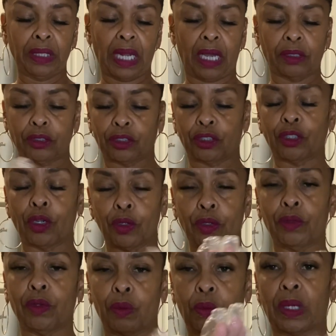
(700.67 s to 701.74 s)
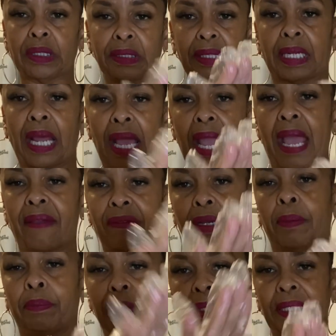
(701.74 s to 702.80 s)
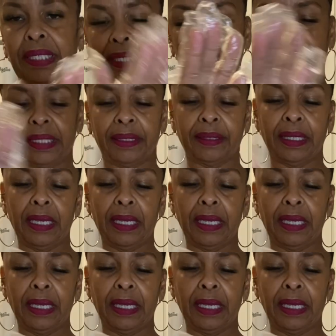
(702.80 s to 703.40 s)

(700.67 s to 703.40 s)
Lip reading: I'll show you the ones that I have completed.